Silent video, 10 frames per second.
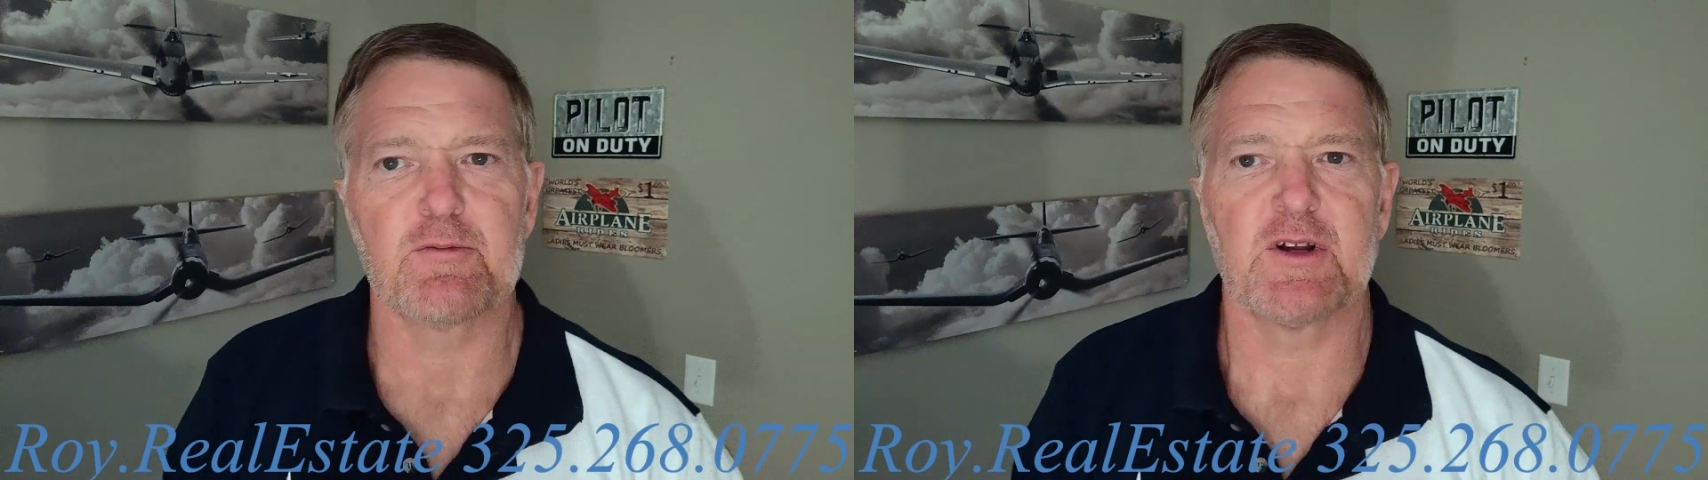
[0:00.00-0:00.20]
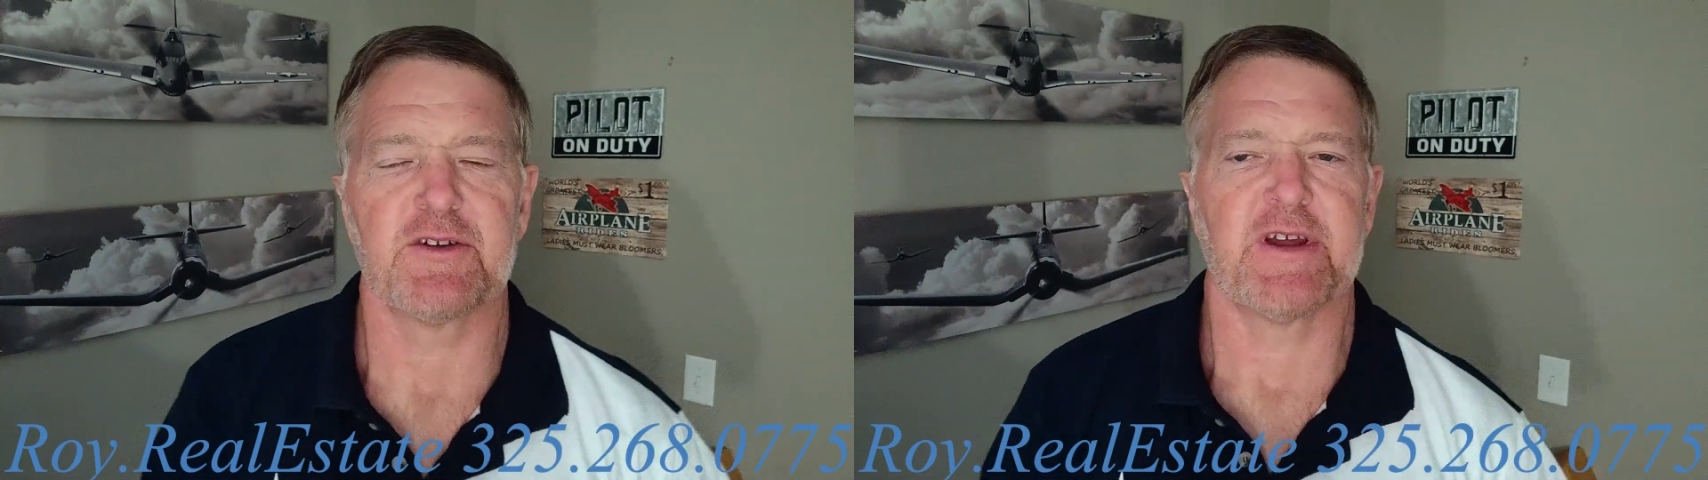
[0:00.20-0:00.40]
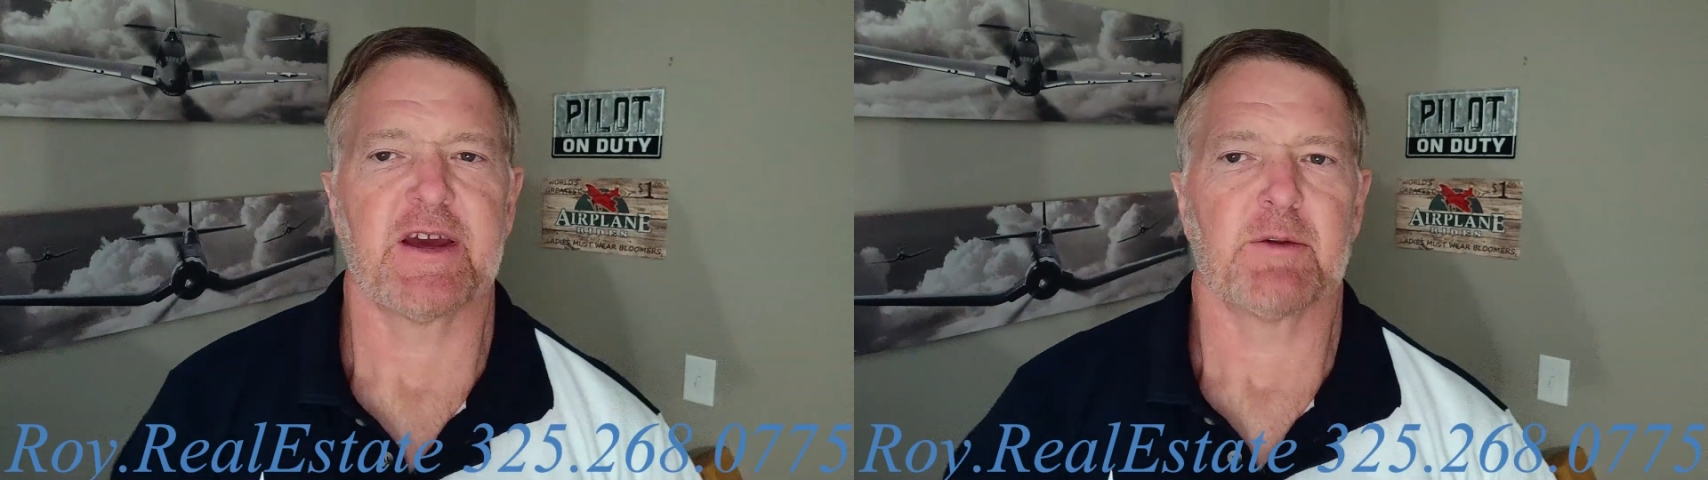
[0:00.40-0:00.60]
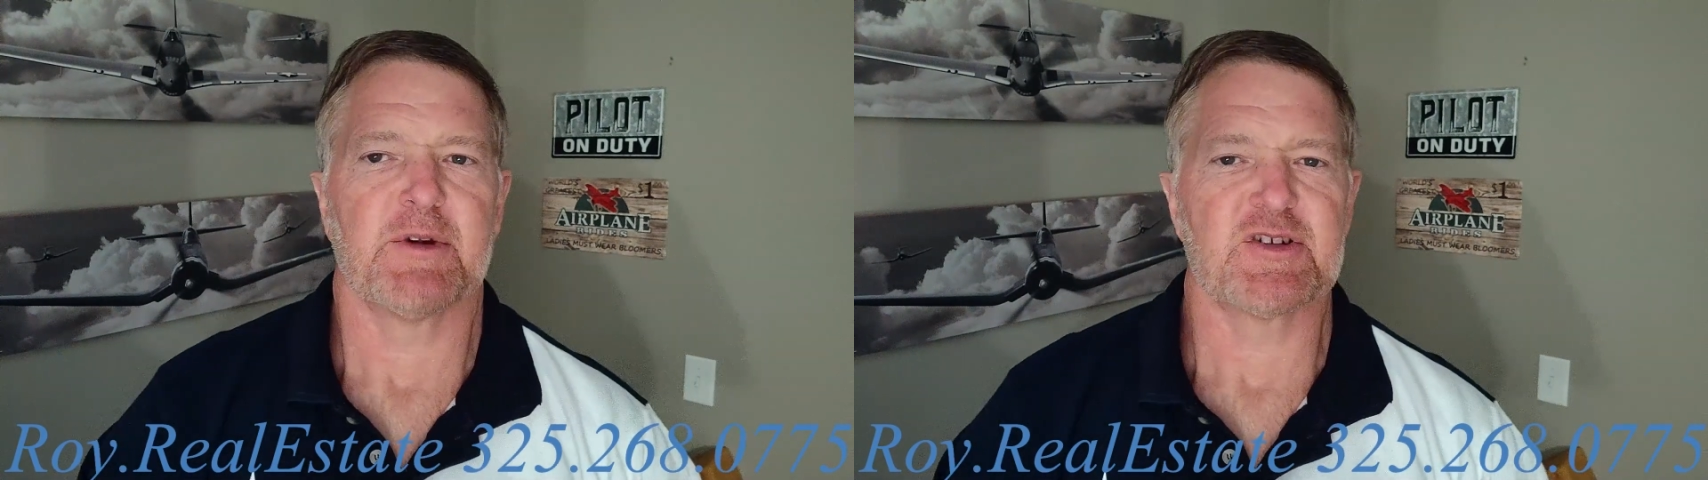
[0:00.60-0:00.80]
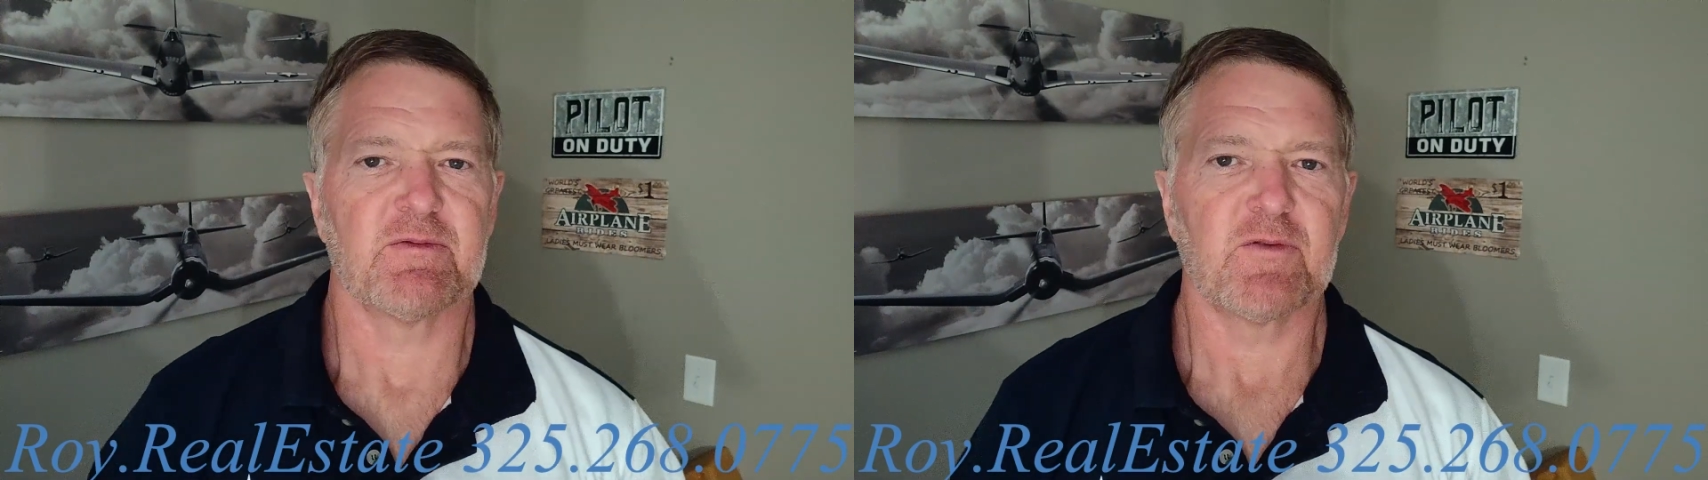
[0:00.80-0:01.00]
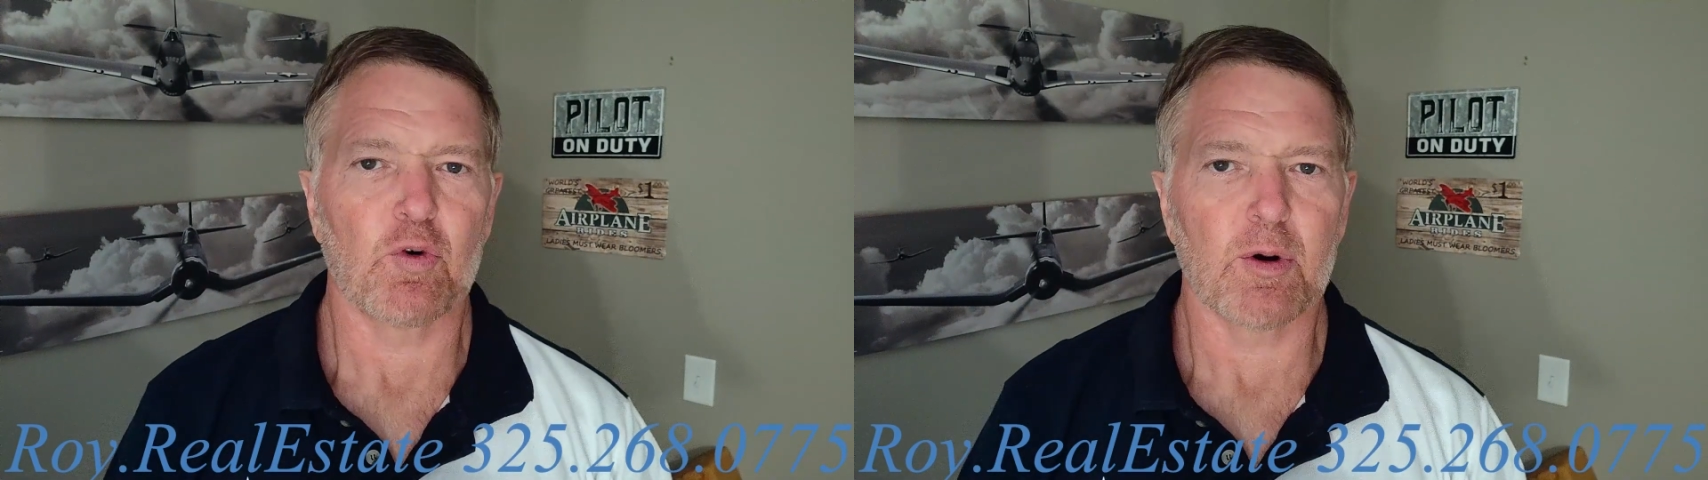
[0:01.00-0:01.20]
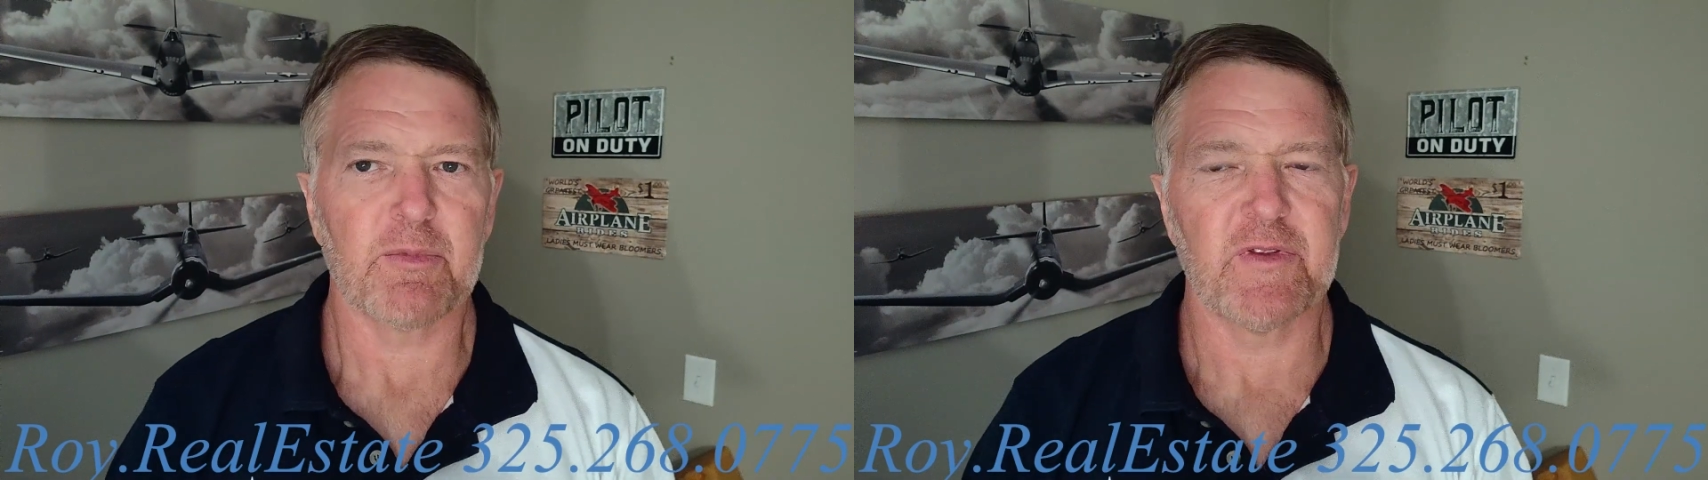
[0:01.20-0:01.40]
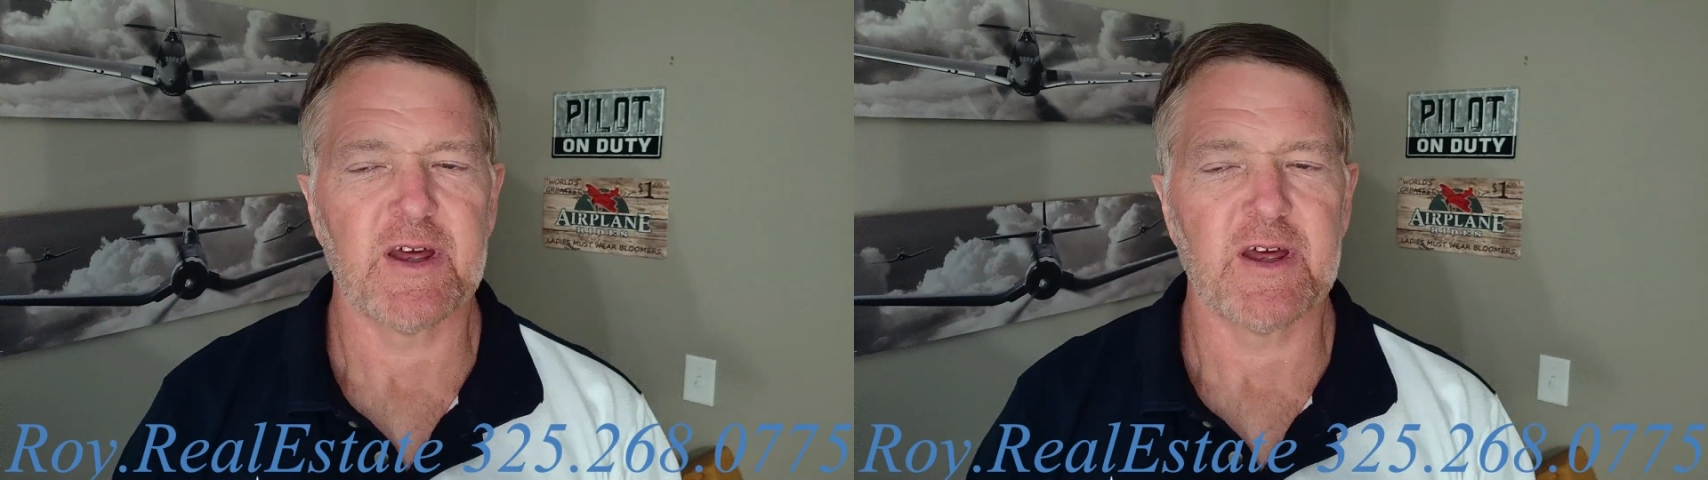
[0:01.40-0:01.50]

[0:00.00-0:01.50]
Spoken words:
Real Estate Commission forms,